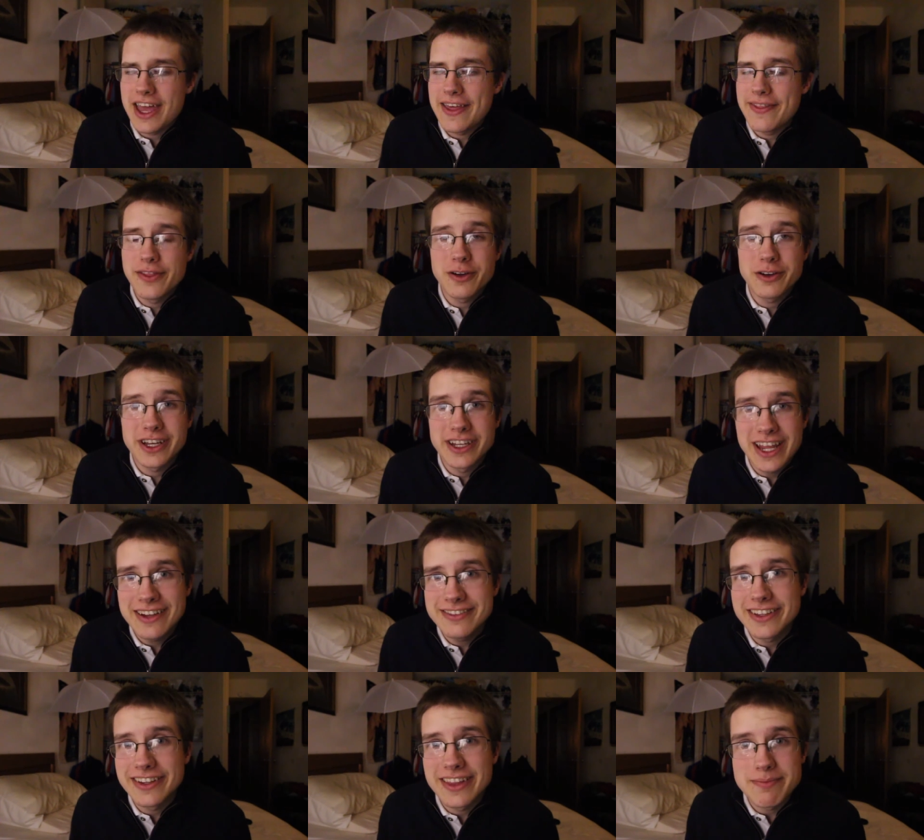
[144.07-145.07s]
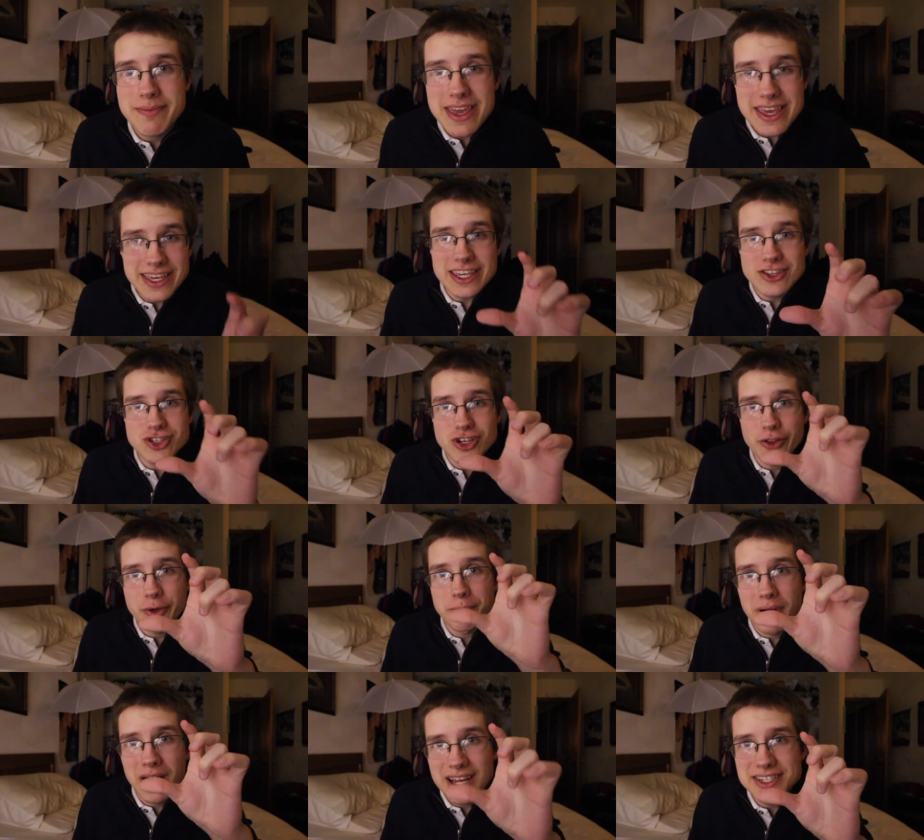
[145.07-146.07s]
and they're connected. They make each other
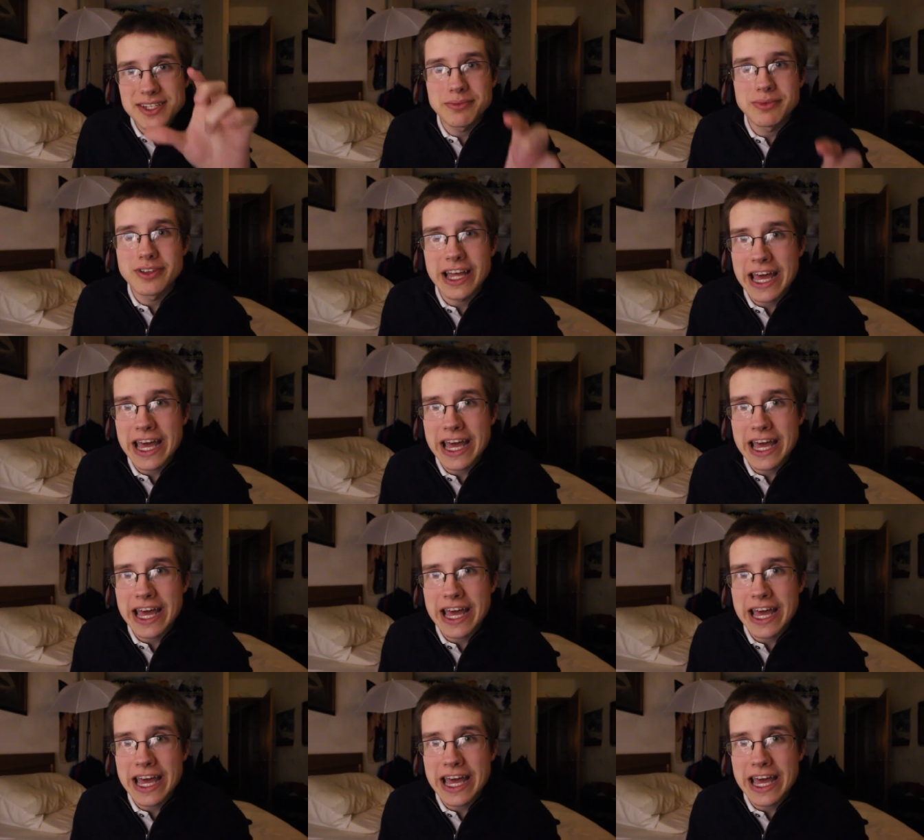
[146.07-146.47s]
possible.